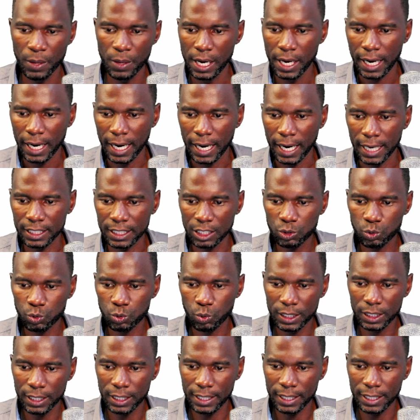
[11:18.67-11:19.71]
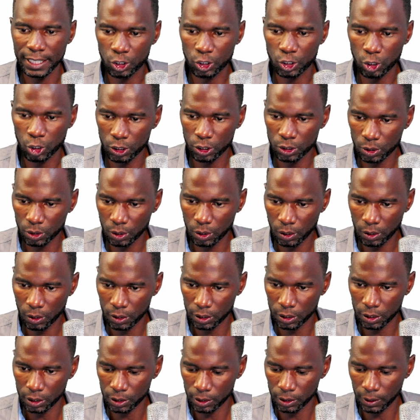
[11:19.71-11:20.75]
I just want the total,
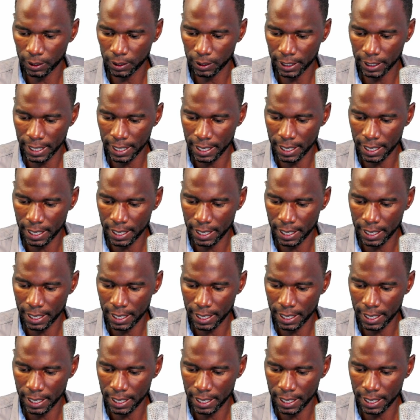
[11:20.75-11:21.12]
okay,